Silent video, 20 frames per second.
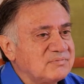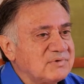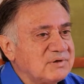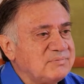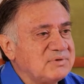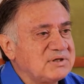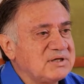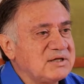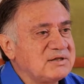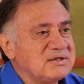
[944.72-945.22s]

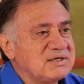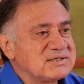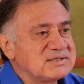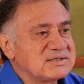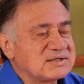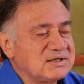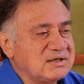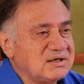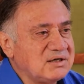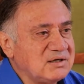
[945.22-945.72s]
But then the
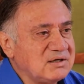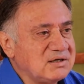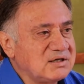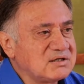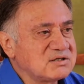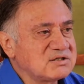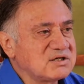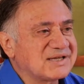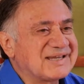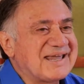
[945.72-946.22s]
skill
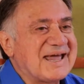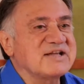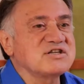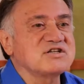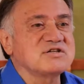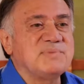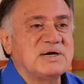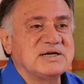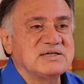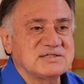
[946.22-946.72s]
is to
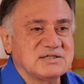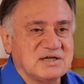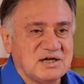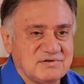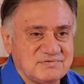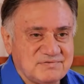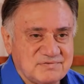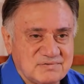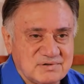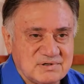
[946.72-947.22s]
catch
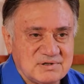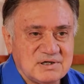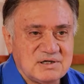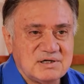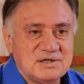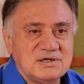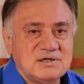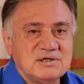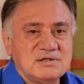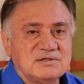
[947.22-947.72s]
myself.
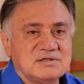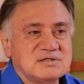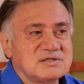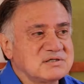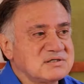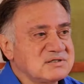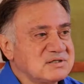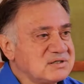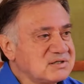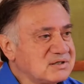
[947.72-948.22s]
This
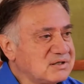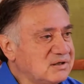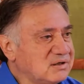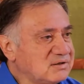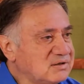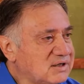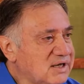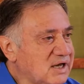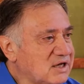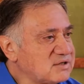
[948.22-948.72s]
is the skill,
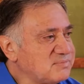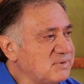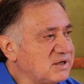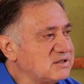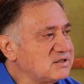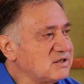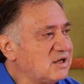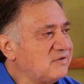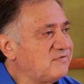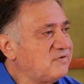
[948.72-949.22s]
to catch
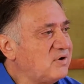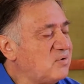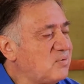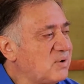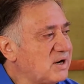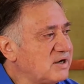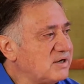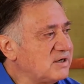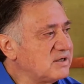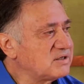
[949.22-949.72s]
myself,
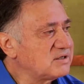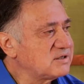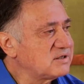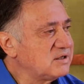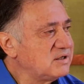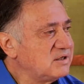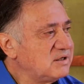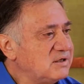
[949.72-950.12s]
awareness.